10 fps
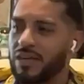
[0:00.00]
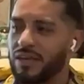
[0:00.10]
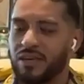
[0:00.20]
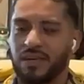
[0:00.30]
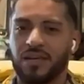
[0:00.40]

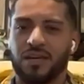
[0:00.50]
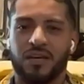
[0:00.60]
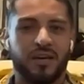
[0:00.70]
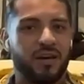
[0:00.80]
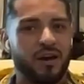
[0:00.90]
think
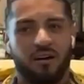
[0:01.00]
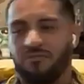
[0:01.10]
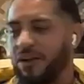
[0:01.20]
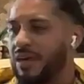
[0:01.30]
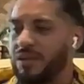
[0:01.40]

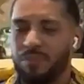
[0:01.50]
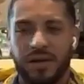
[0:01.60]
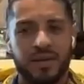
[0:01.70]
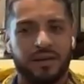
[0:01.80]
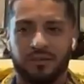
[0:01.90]
of
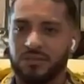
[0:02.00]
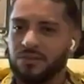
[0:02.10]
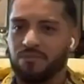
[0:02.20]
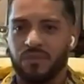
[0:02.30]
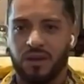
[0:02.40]
anybody else.